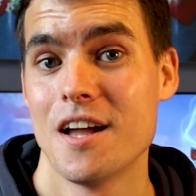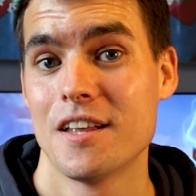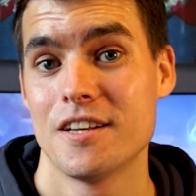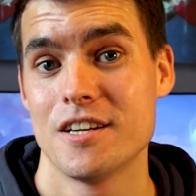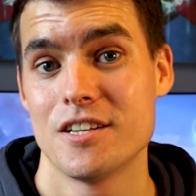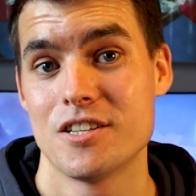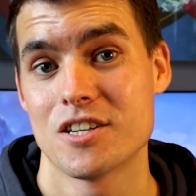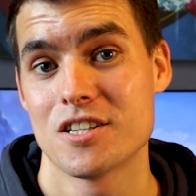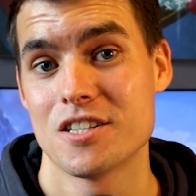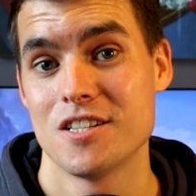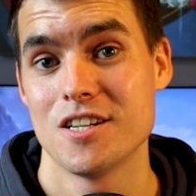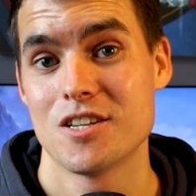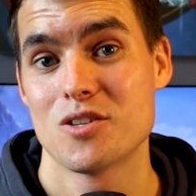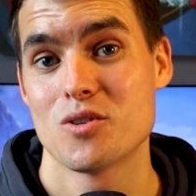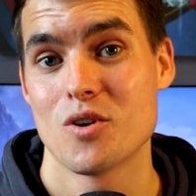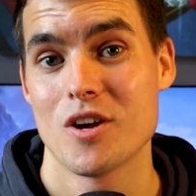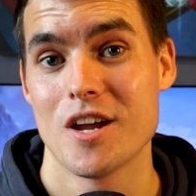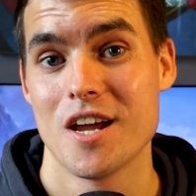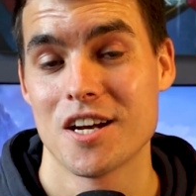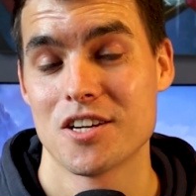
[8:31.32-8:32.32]
They just need
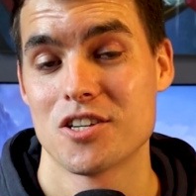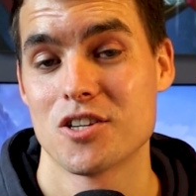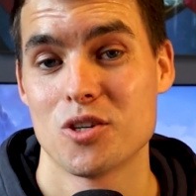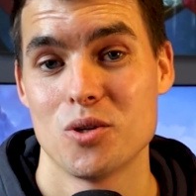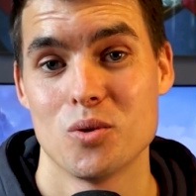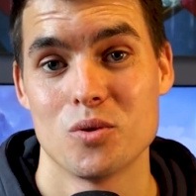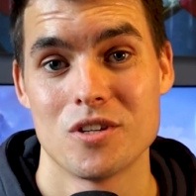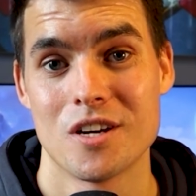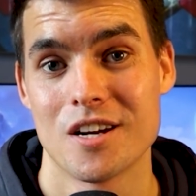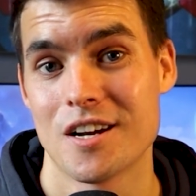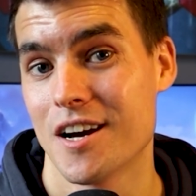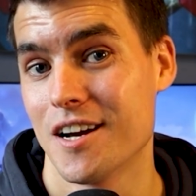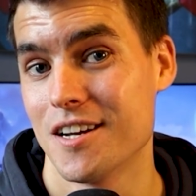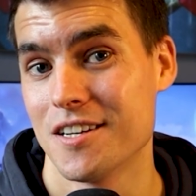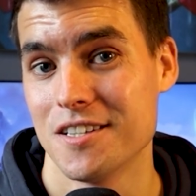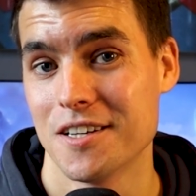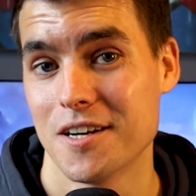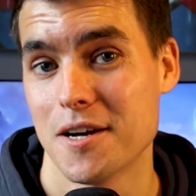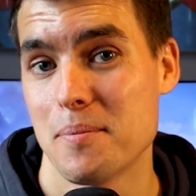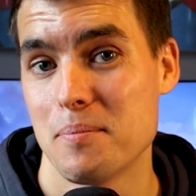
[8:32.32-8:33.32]
to execute that
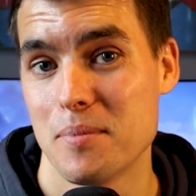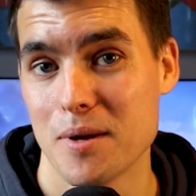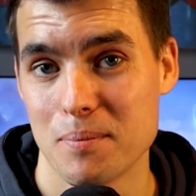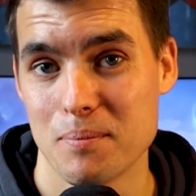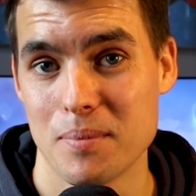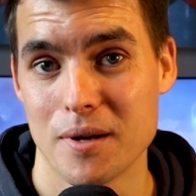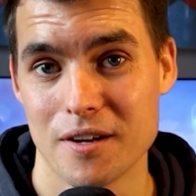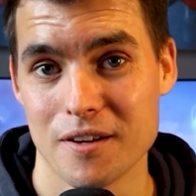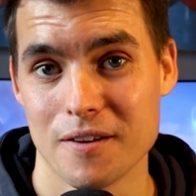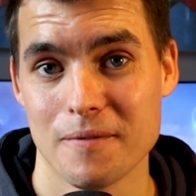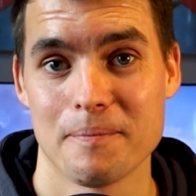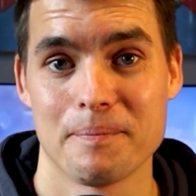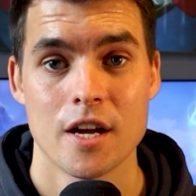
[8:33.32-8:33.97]
idea a bit better.